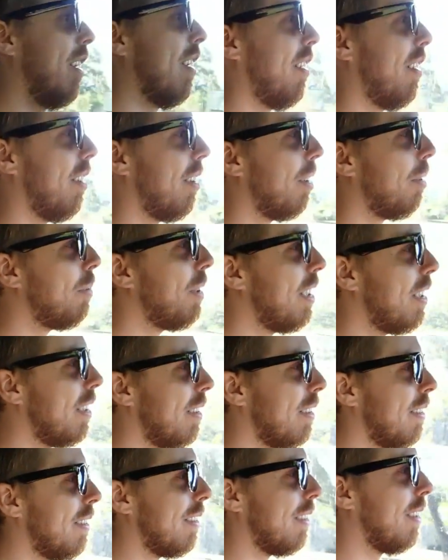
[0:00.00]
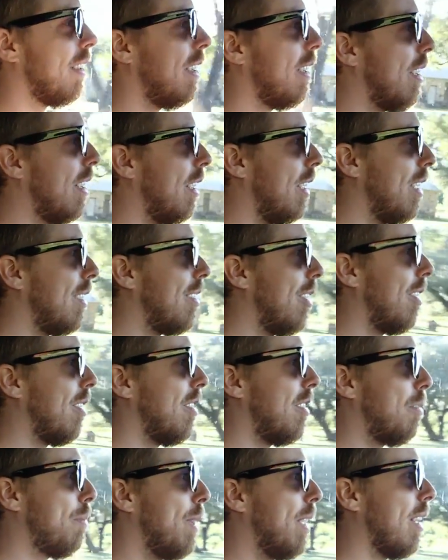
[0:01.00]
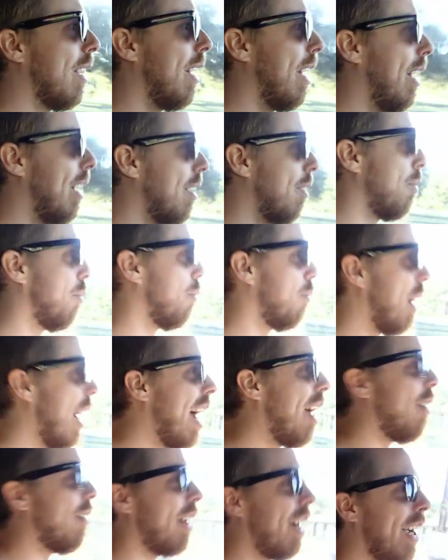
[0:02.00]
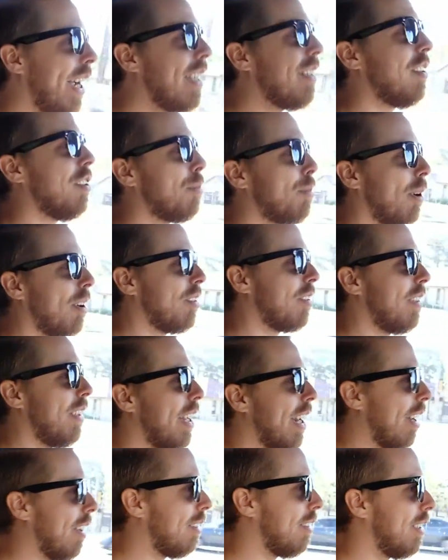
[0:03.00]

don't know. I mean, it's hard just to be like, wow, I hate this person now.